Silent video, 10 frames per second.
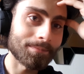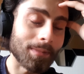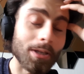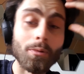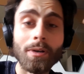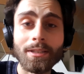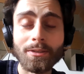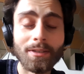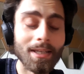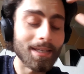By the way,
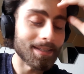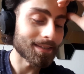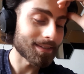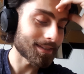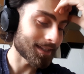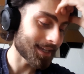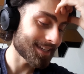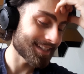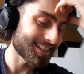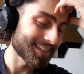today is
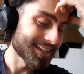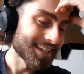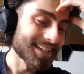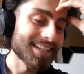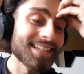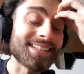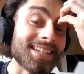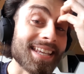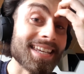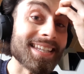
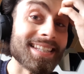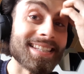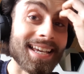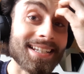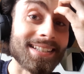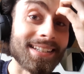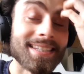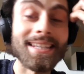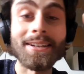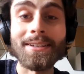today is actually
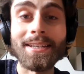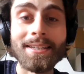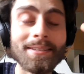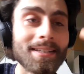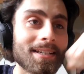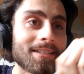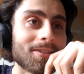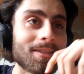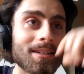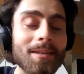Saturday, uh,
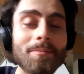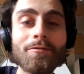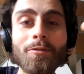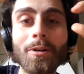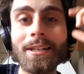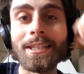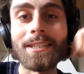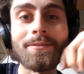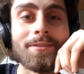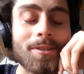just the day before I
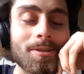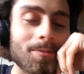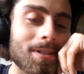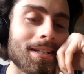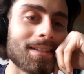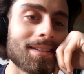leave to Sweden.